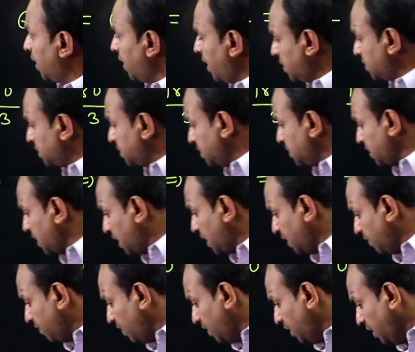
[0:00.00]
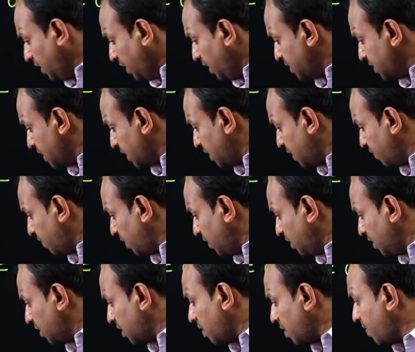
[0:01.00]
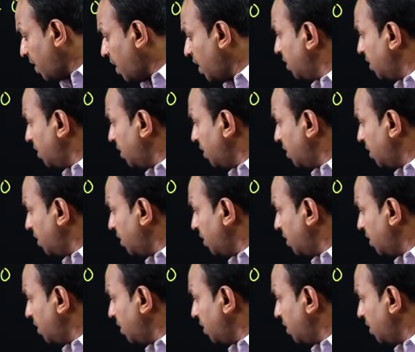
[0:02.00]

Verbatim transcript: Next, second one, dear. Second one, come